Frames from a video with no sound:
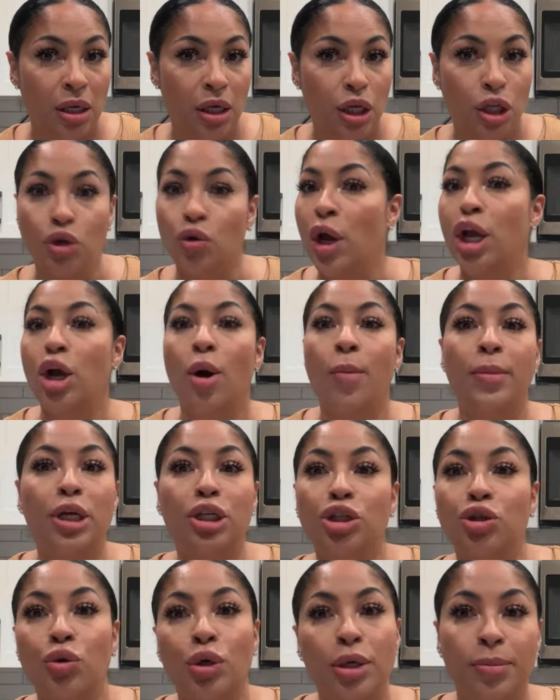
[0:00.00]
You ain't gonna
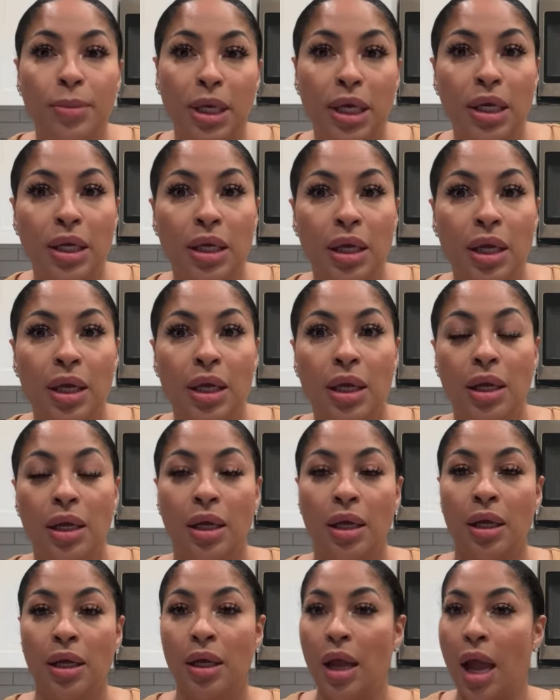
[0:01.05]
mistreat me.
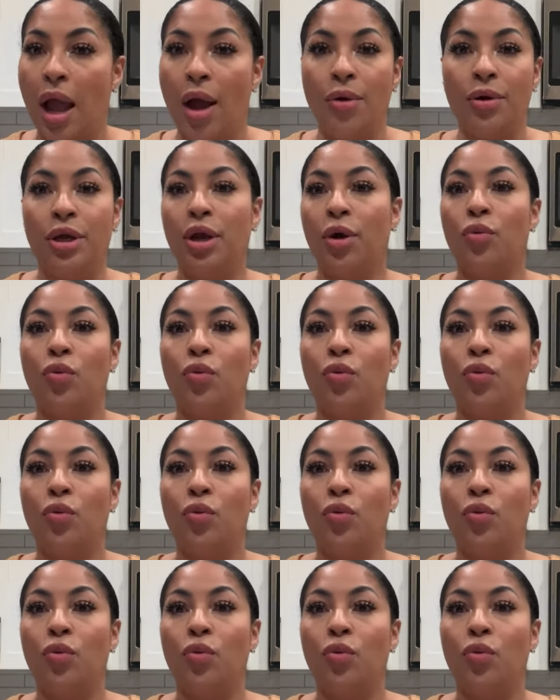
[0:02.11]
I don't care